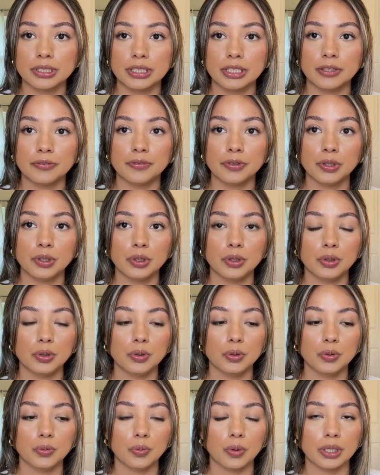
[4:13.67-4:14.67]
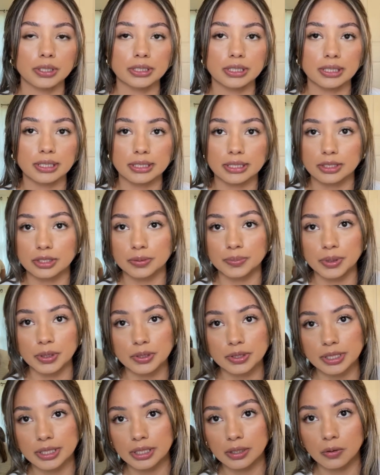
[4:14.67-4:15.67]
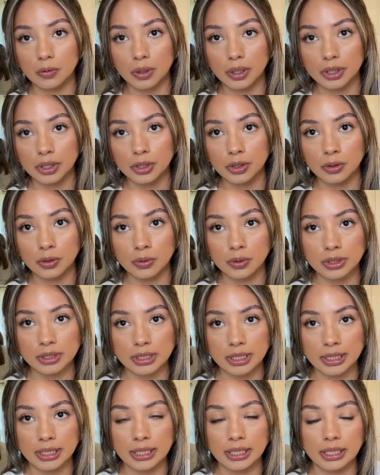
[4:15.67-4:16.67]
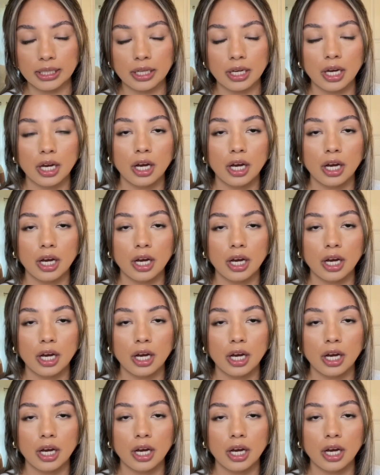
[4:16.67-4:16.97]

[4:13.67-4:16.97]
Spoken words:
if you want to listen to music while you study,